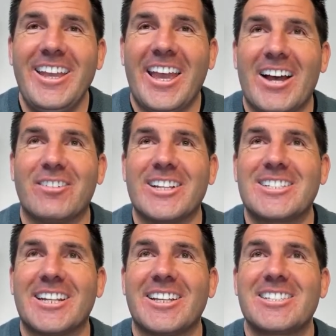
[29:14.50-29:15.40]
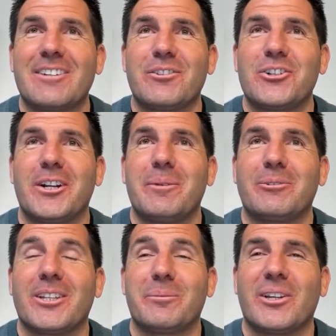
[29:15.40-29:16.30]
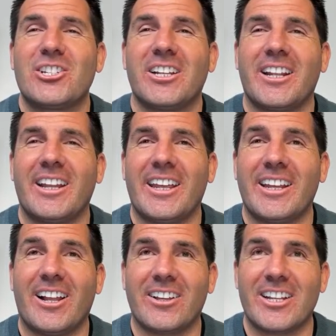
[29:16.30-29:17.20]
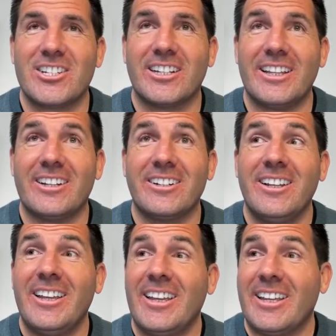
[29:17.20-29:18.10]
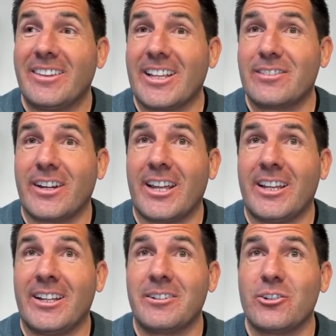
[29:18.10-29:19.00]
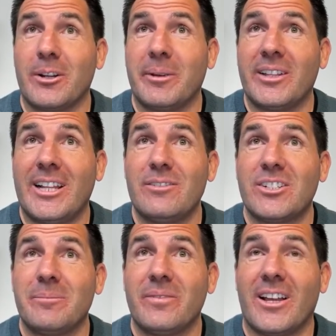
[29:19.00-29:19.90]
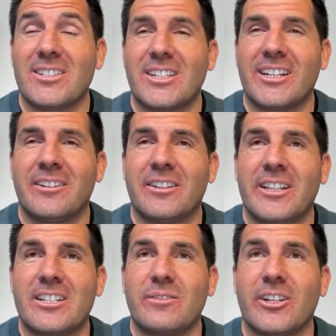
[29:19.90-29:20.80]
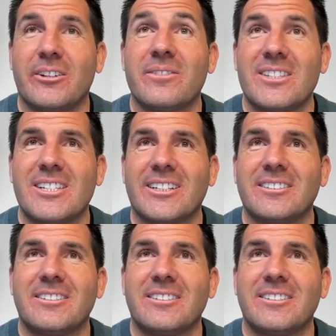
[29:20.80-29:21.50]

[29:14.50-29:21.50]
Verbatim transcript: Have a nice day. Thanks again for joining me. Really appreciate it, and I'll catch you again later. Thanks for uh, joining me in the live stream. I'll see you in the next video. See ya.